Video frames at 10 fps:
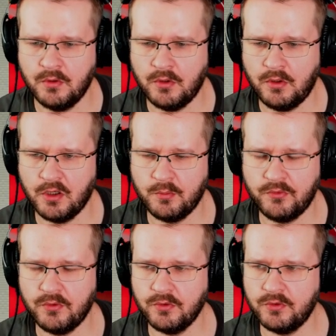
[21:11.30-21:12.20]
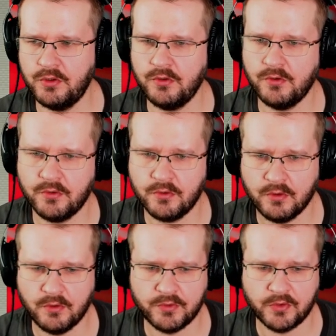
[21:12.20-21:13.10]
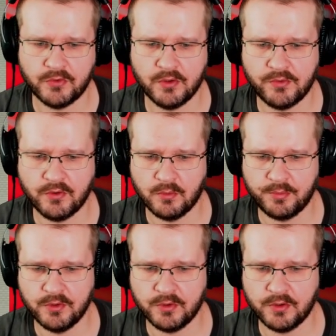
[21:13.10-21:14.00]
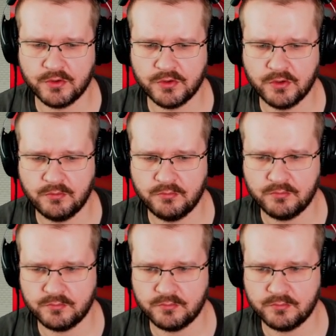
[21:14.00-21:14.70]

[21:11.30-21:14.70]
Hole number 14 of the South Europe International.